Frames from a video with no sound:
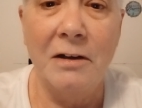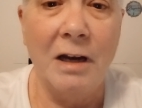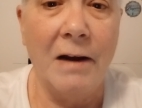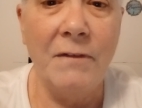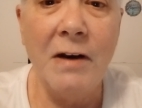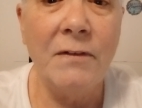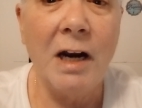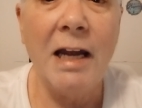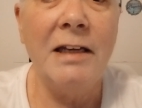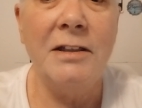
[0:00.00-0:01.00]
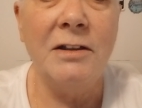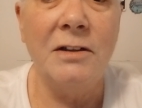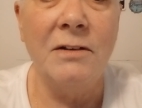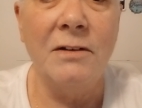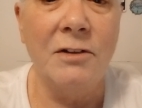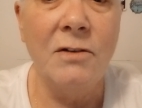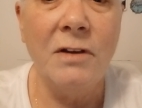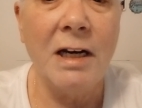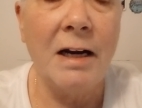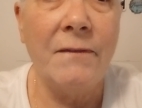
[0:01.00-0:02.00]
I've never had to do
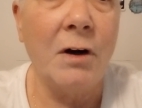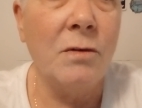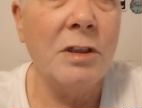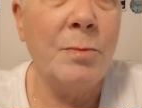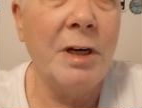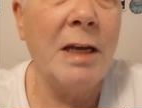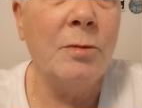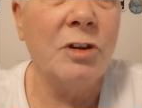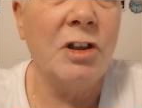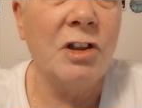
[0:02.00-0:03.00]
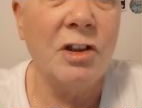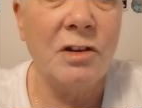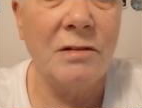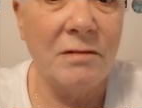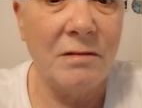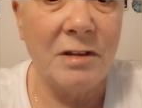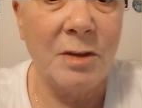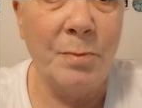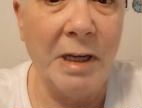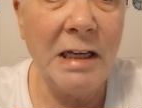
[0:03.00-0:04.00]
that. I've always been able to just
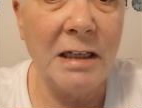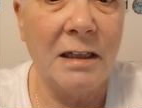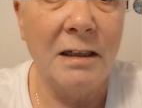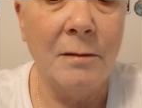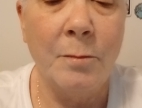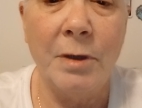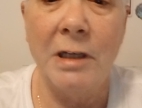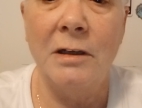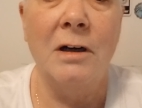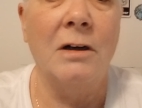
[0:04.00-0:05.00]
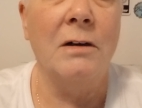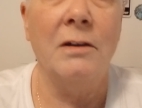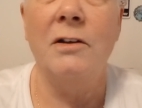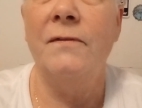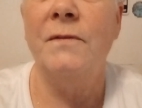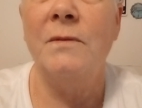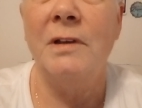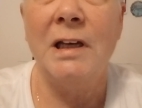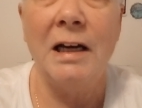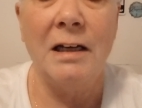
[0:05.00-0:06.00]
speak. But no, you've
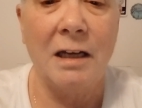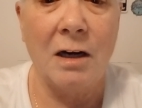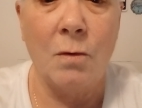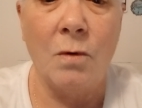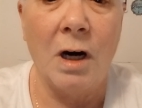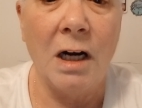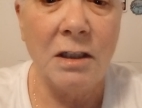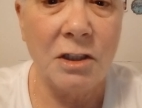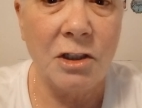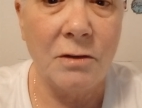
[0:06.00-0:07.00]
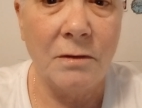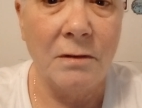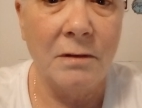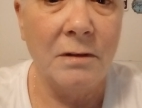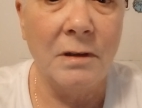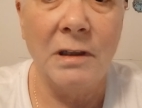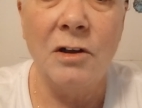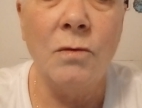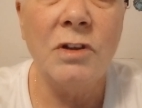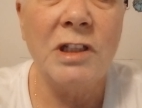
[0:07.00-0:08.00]
kind of got to watch.
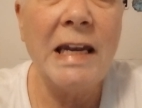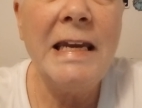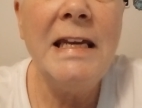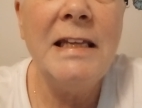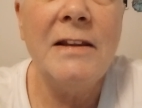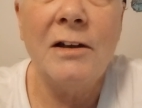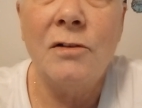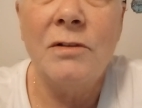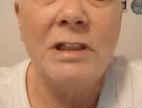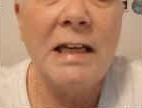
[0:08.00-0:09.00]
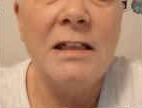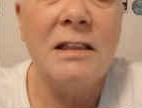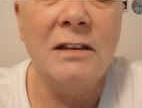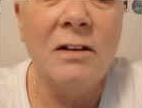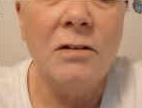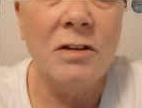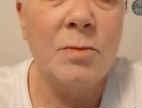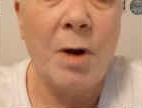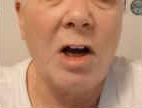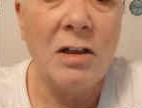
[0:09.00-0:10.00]
Don't say anything. Say as little as
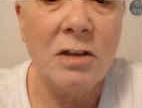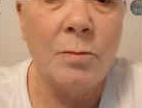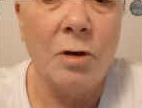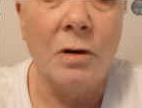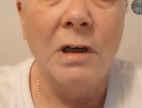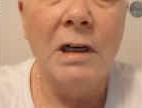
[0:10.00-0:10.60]
possible.